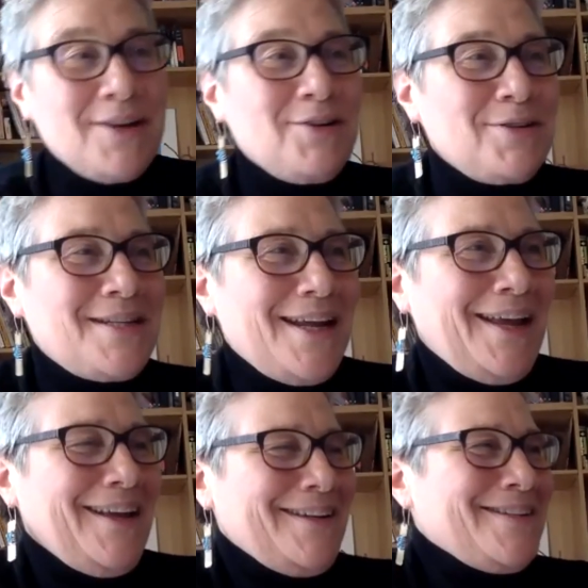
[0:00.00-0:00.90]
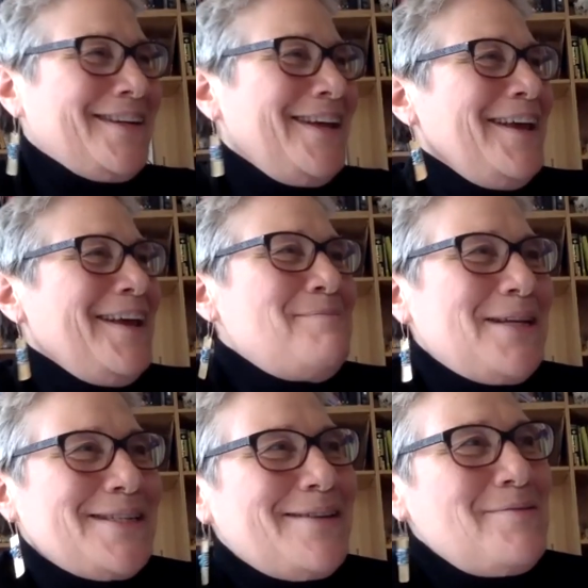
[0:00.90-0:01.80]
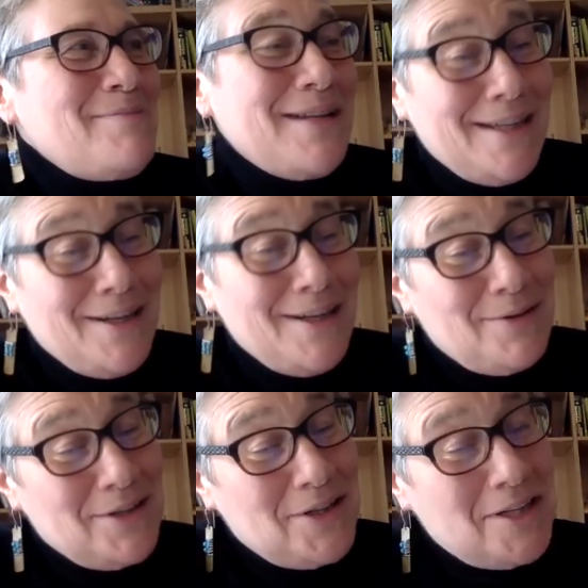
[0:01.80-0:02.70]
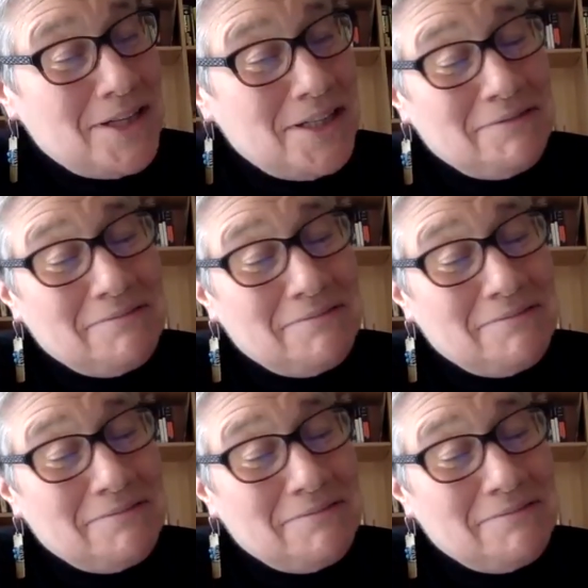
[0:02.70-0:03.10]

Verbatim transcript: understand because everybody I know our dog